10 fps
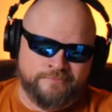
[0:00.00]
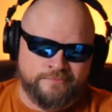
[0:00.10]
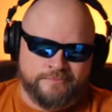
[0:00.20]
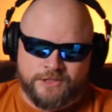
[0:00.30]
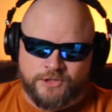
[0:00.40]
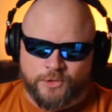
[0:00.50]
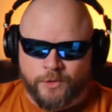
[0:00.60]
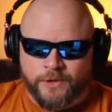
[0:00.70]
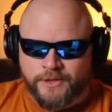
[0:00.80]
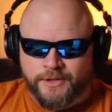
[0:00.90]
it's a
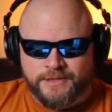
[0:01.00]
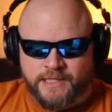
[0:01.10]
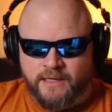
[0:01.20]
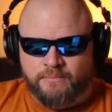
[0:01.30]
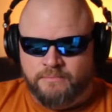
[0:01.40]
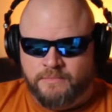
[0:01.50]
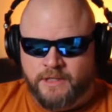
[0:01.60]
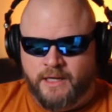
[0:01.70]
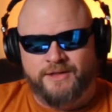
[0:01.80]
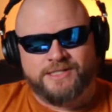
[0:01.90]
really good team.
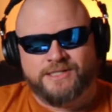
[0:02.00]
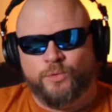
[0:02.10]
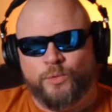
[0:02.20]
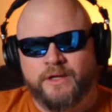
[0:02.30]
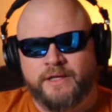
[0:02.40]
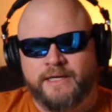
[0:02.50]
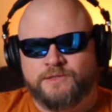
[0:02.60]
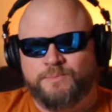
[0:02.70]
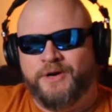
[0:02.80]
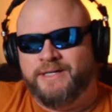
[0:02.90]
This is a really
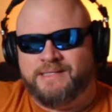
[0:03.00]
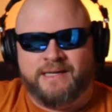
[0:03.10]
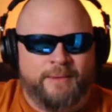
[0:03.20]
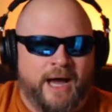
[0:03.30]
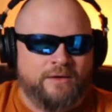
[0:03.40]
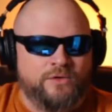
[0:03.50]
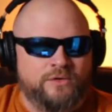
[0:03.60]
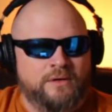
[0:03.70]
experienced team. I